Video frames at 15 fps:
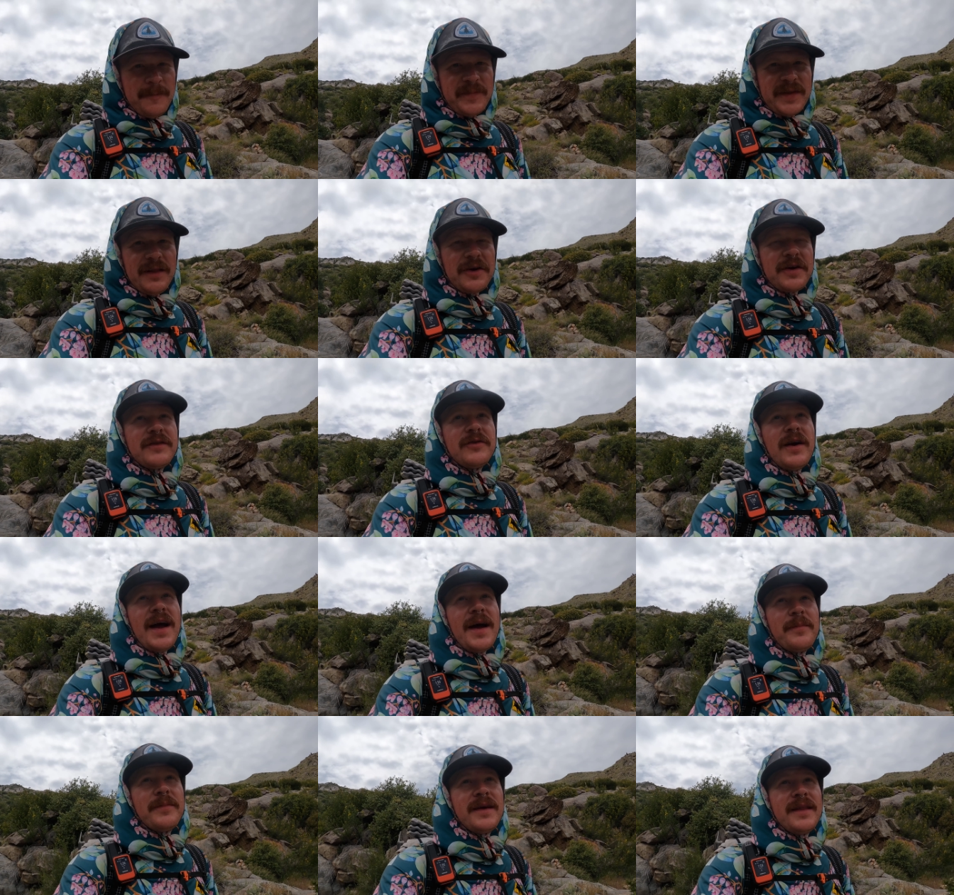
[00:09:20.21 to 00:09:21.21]
They look at their
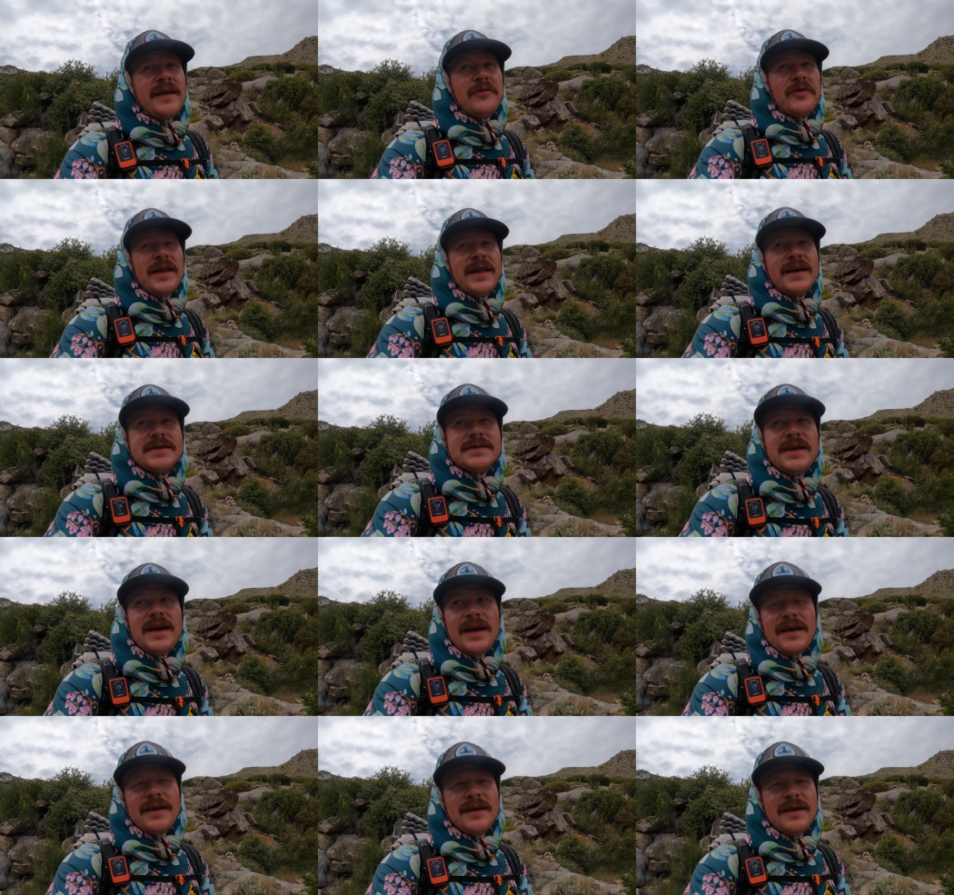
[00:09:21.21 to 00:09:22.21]
app and they realize
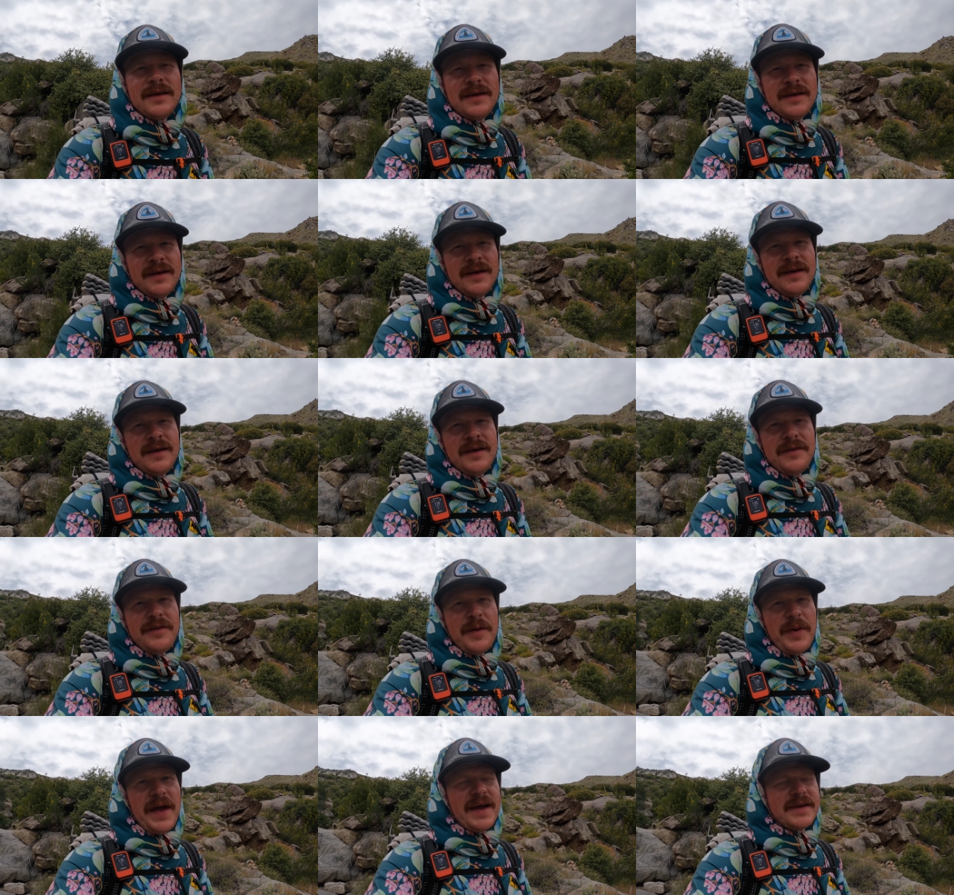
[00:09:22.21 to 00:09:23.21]
that
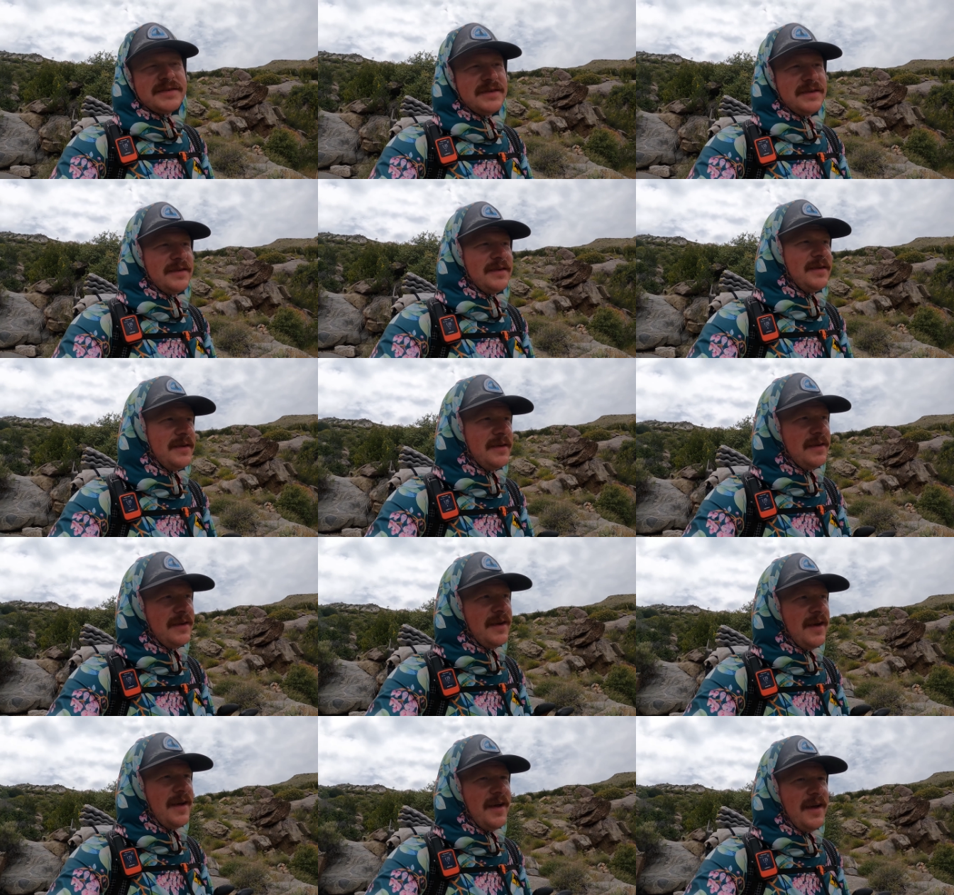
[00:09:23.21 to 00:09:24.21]
they passed it
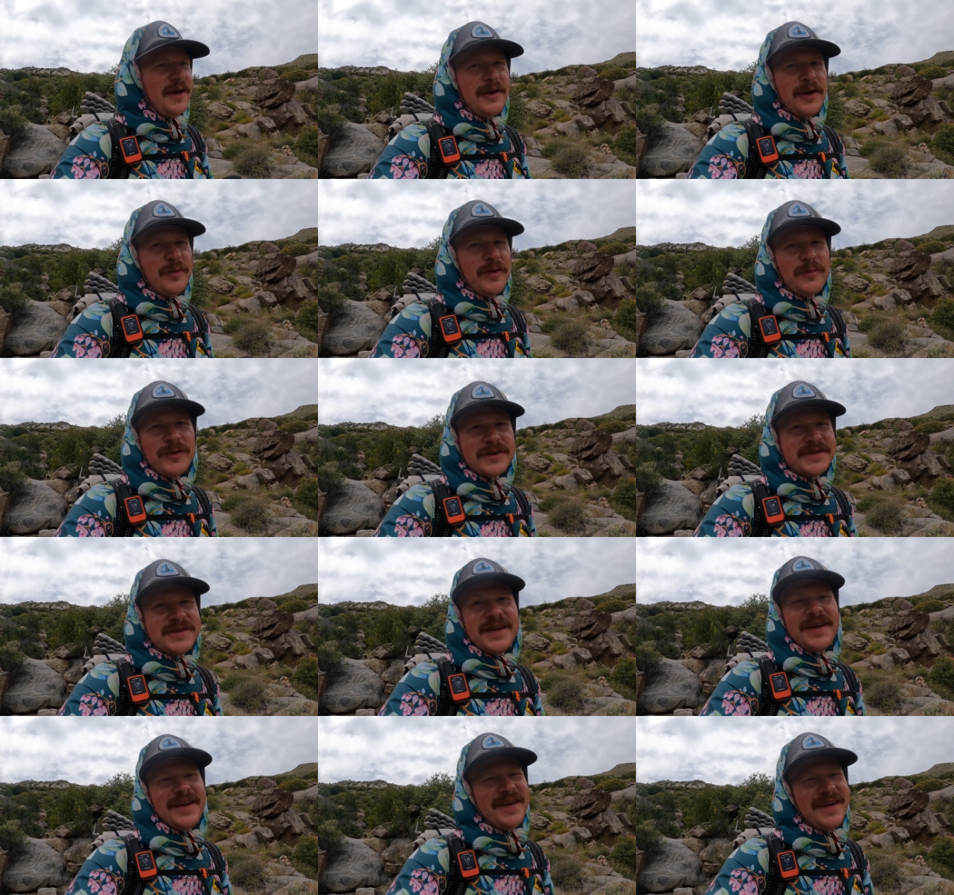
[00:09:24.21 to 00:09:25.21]
and no one
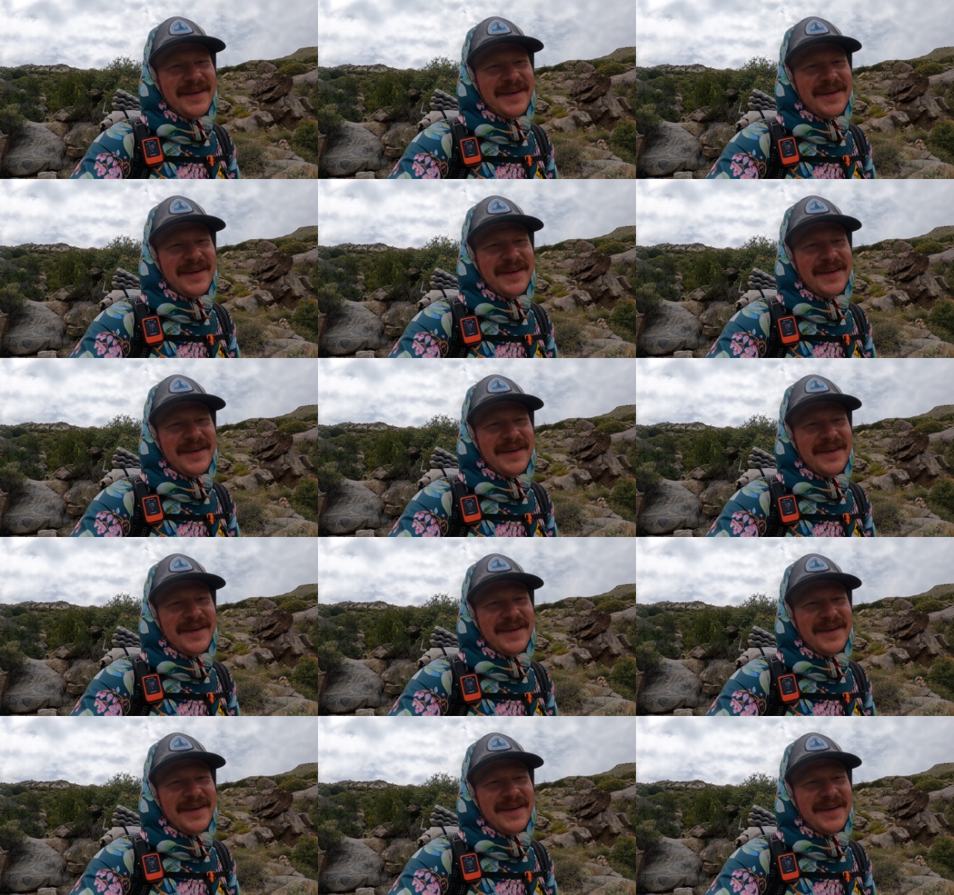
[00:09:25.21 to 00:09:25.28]
wants to